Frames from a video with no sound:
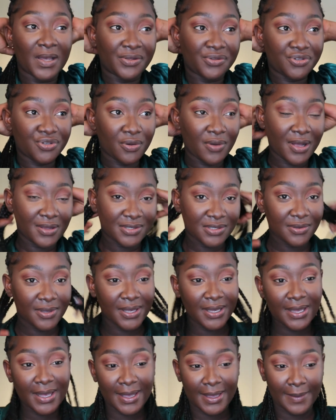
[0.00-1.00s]
So I was
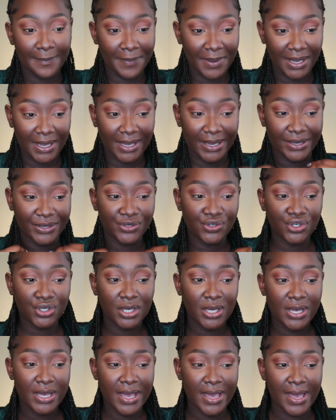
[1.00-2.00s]
looking at her page,
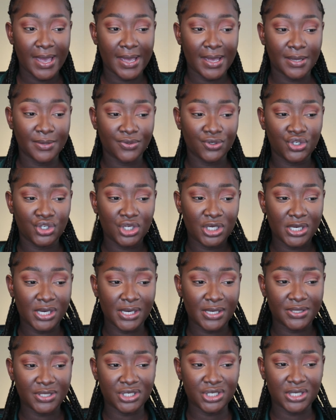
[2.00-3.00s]
and
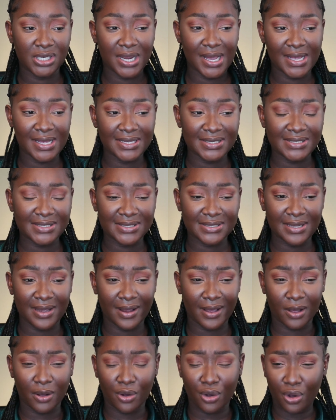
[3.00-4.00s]
she has
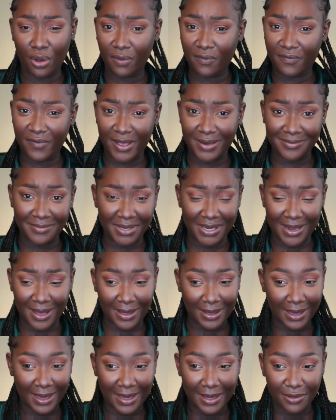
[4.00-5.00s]
like a GoFundMe
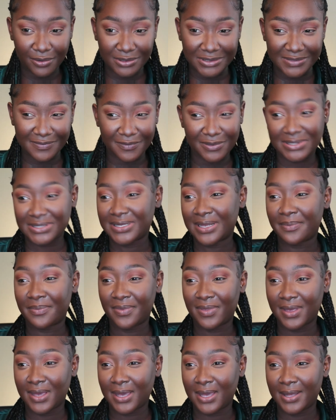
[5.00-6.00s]
account for
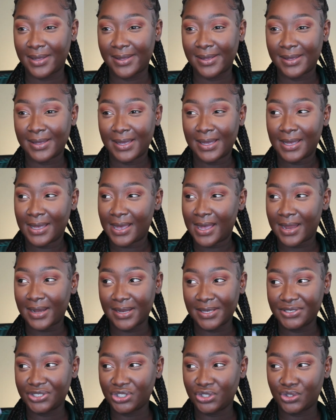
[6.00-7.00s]
something, and
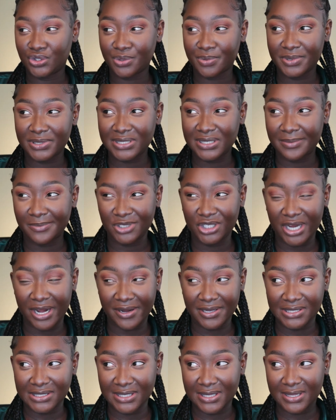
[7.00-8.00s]
then she's doing some
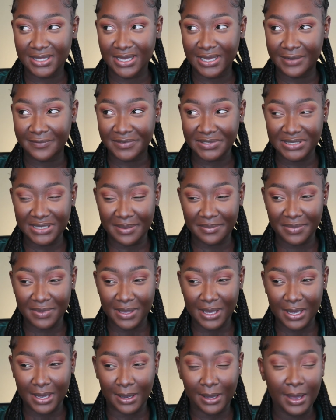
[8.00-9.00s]
charity thing for
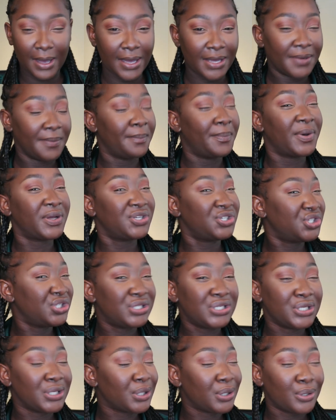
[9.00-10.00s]
something, but she
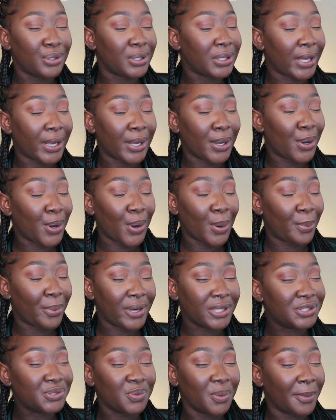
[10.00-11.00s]
didn't look like a
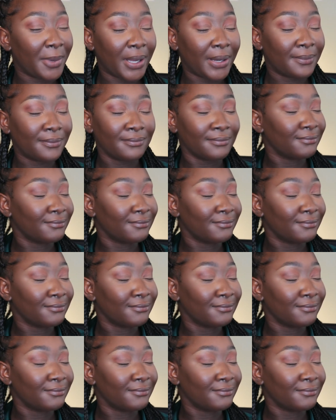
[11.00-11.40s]
corporate woman.